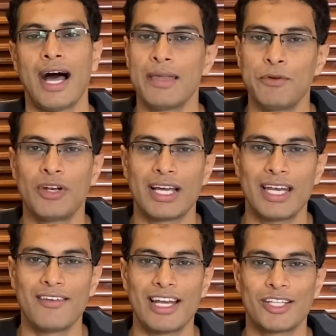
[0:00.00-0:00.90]
IPO
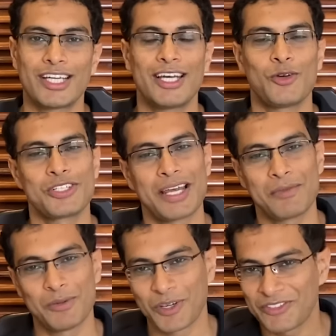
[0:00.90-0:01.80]
nikalne wala tha hai, us time
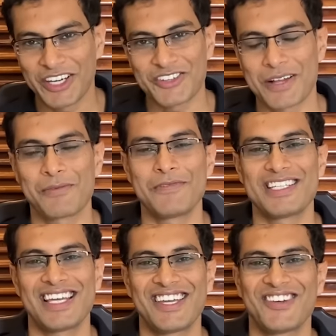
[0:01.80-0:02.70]
pe to bahut videos aapko mil
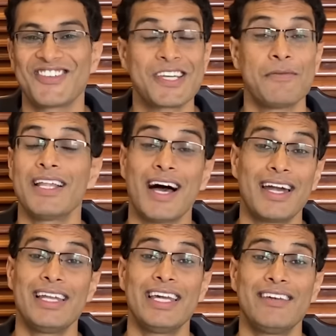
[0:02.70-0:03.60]
jayenge. Uske baad
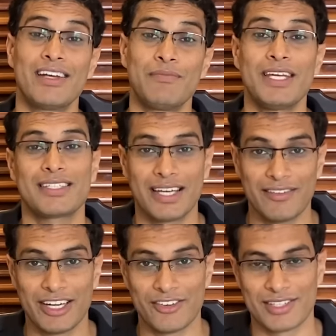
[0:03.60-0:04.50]
hardly anyone makes any
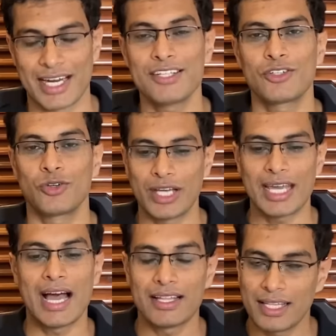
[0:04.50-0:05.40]
videos, right? So
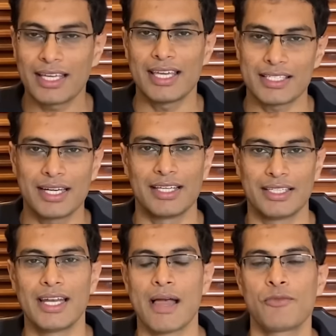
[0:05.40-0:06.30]
today, the case study
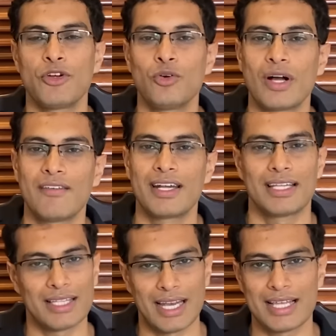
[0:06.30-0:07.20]
that I'm going to cover
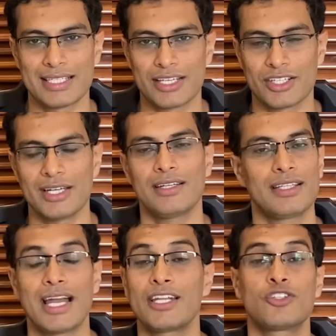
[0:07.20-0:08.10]
in the last section,
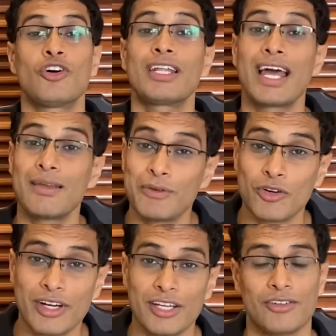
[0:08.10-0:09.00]
that is not an
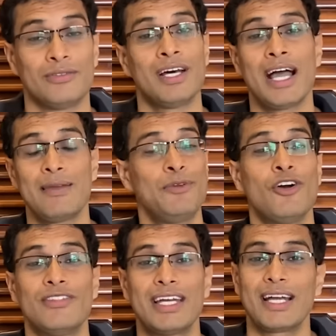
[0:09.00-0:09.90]
IPO video. The
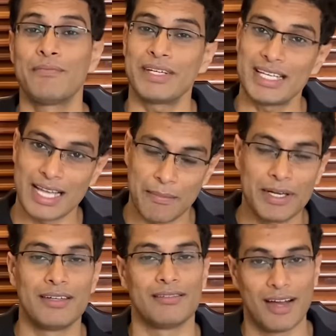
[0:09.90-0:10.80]
IPO of that company has
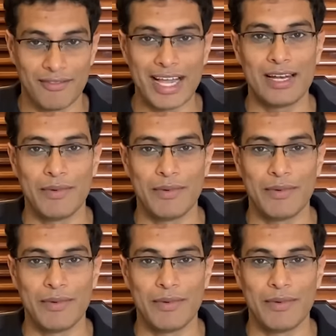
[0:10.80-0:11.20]
happened a while